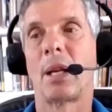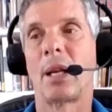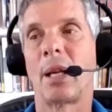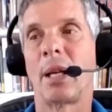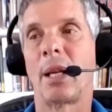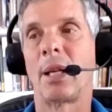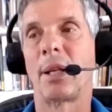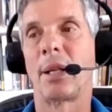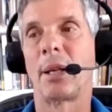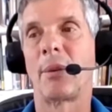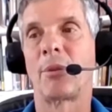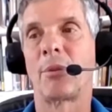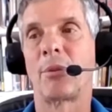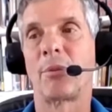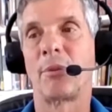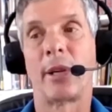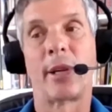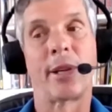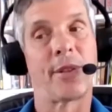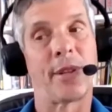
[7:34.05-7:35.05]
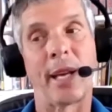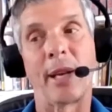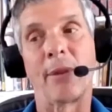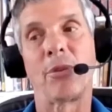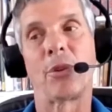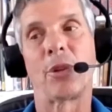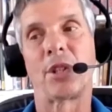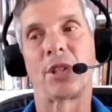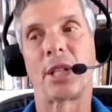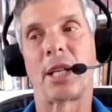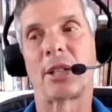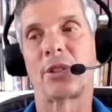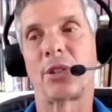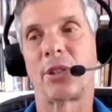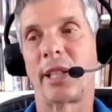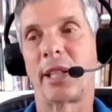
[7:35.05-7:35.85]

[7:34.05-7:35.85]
and I um, was very thankful to Dr.